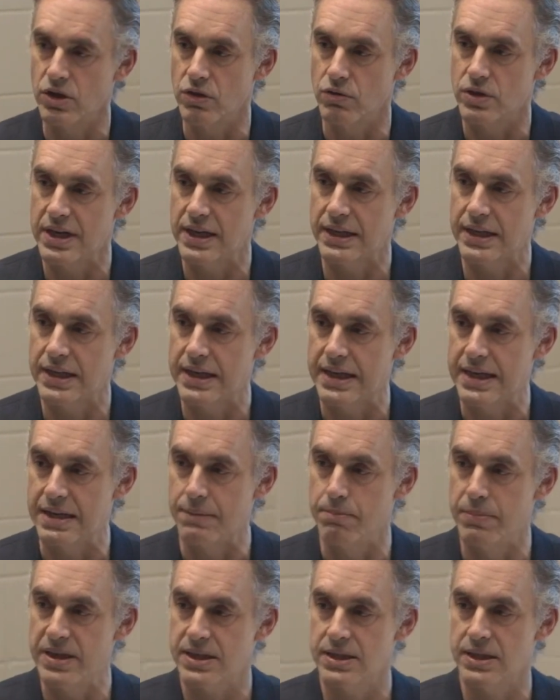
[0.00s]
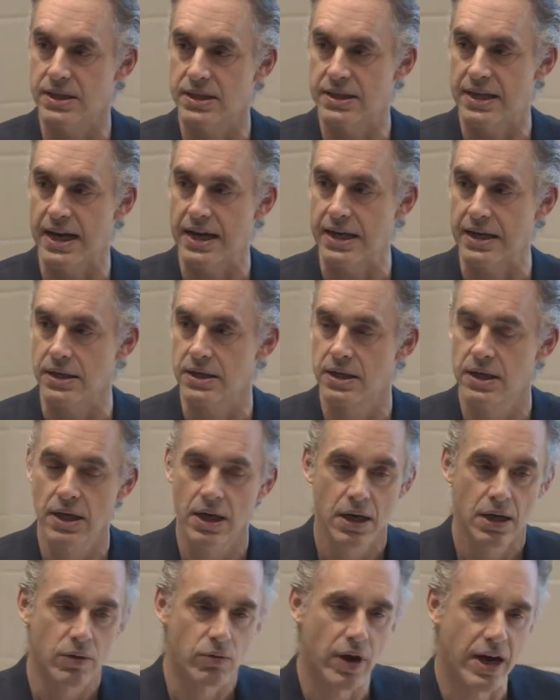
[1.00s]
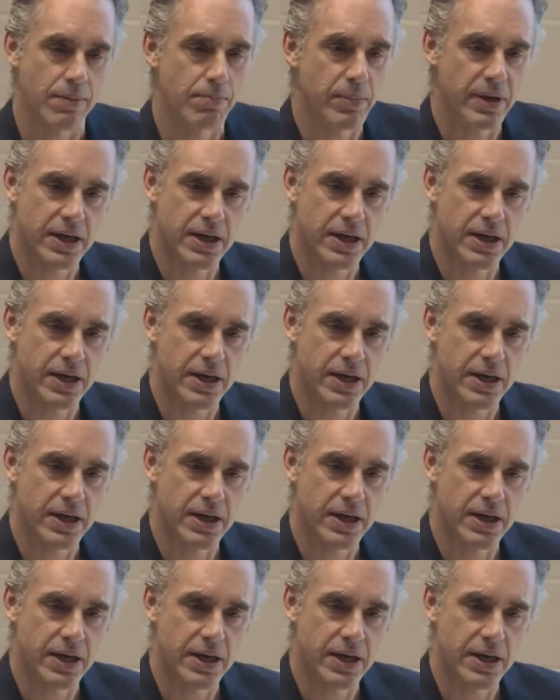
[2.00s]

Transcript: utility in business settings, right?